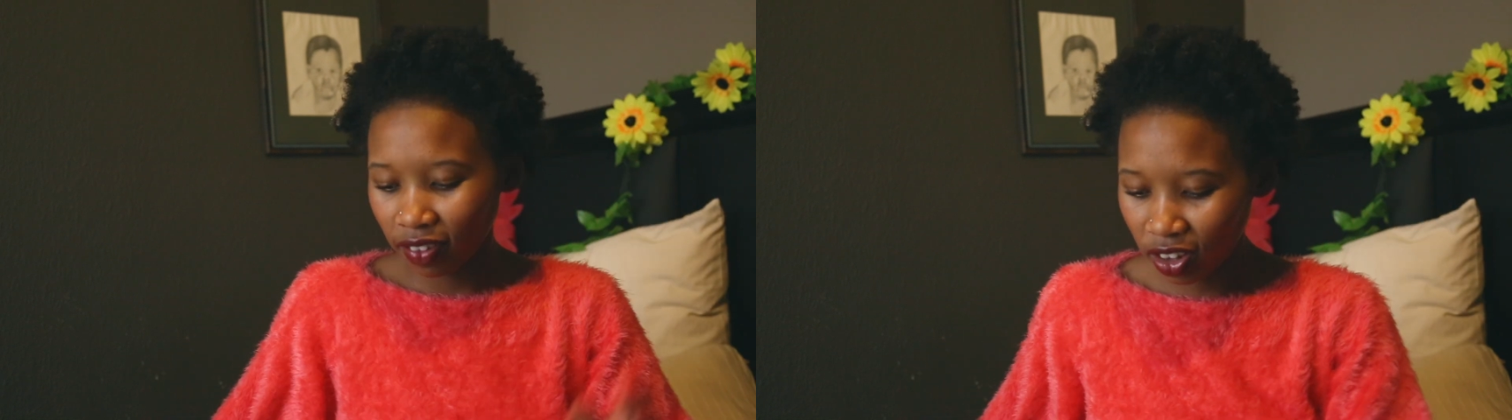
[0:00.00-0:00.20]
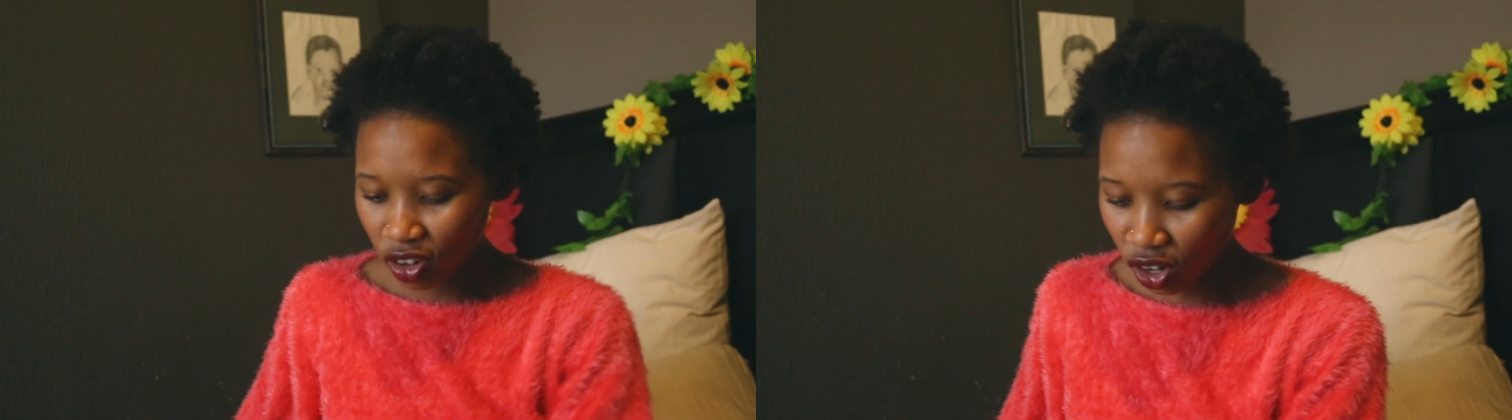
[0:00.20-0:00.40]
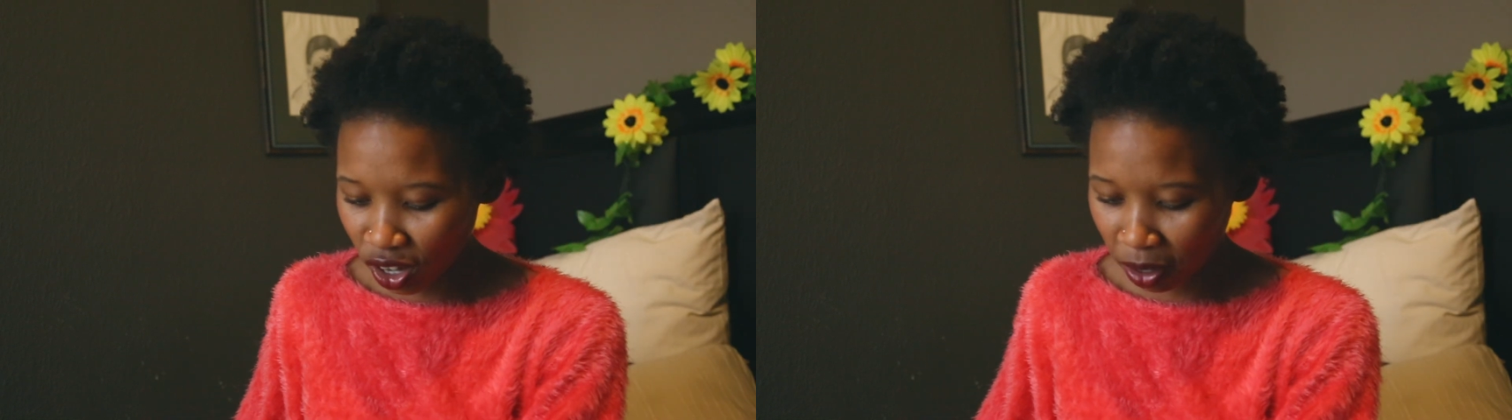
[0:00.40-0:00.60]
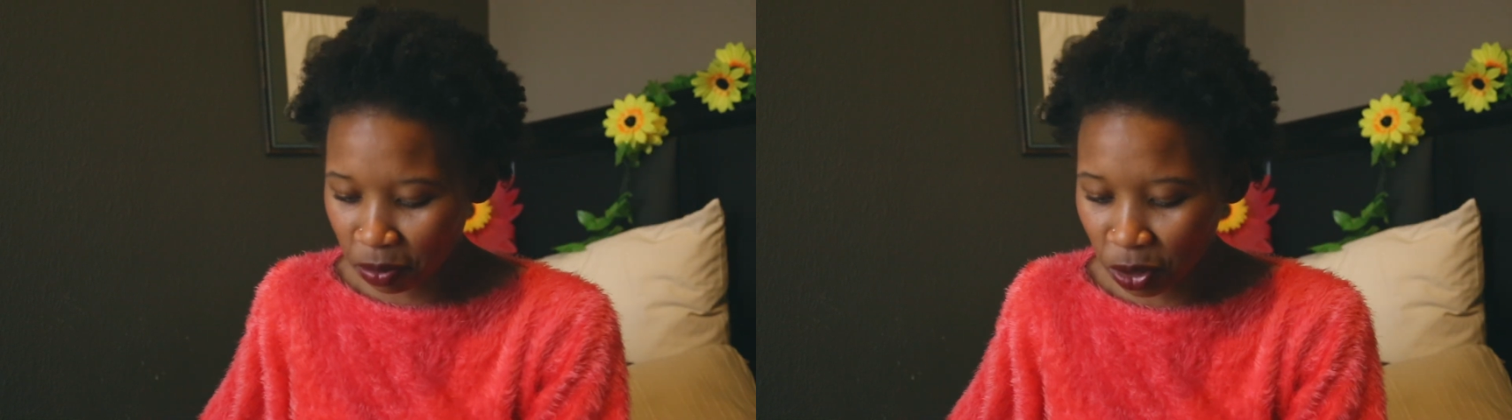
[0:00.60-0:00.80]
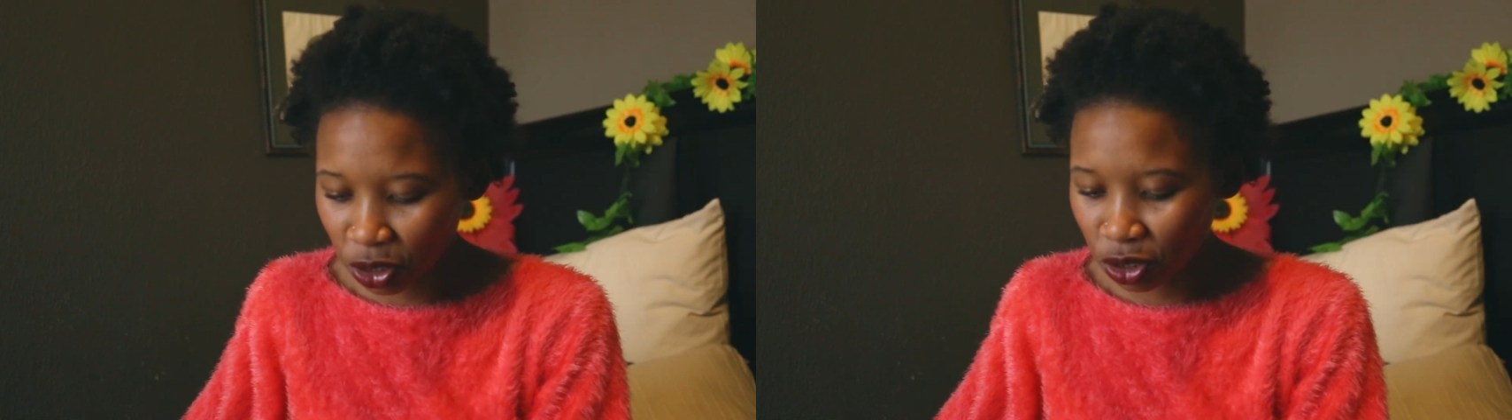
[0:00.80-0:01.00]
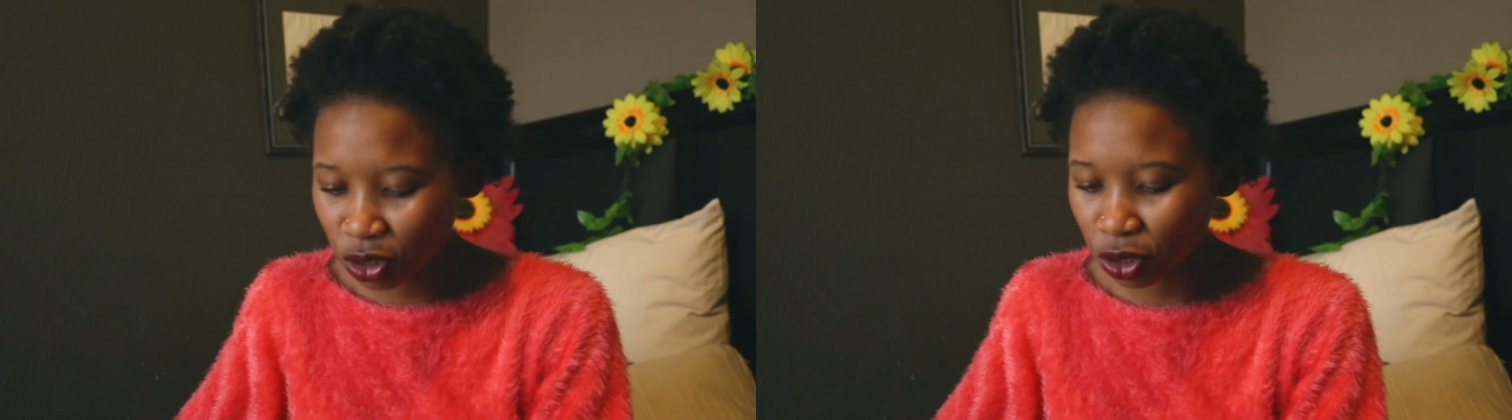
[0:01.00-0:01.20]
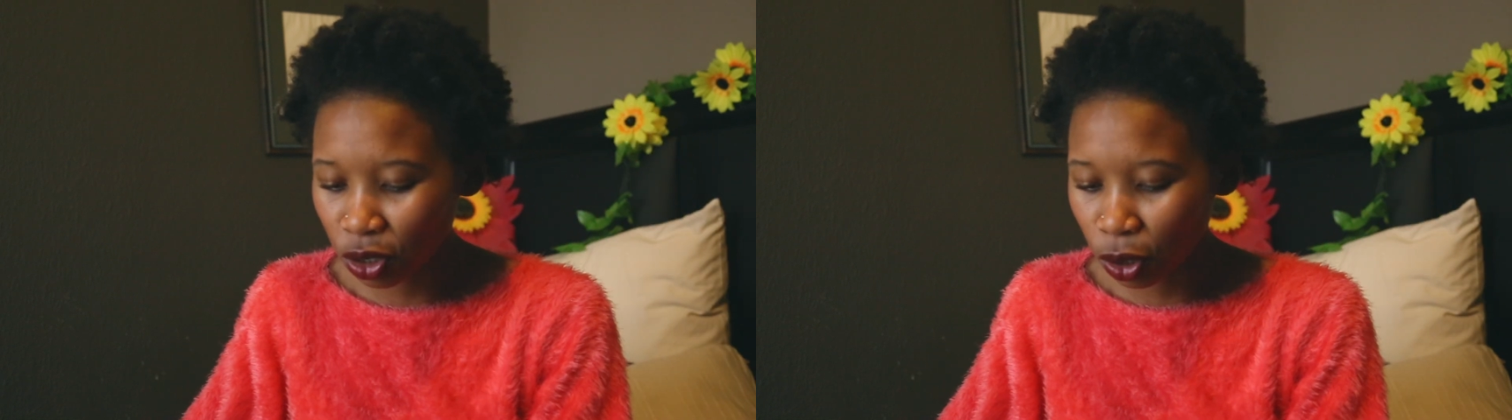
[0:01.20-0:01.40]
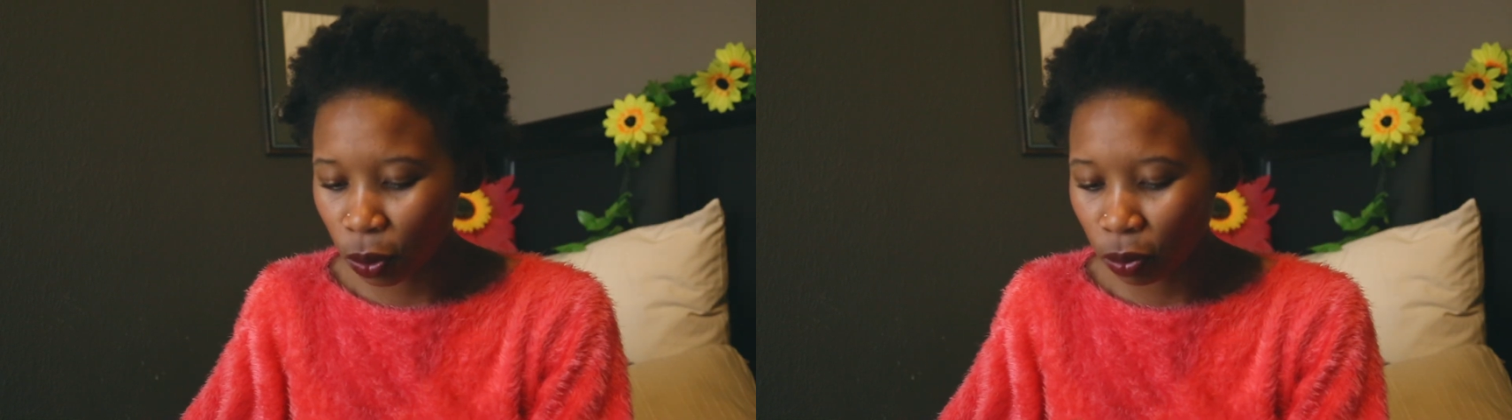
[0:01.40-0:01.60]
then yeah, I'm good to
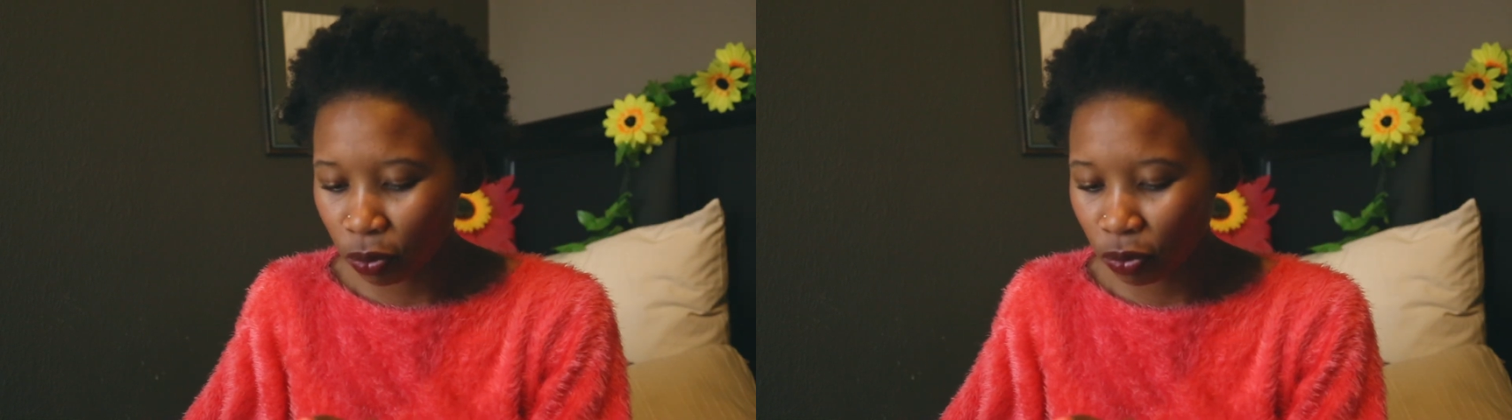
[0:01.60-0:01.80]
go.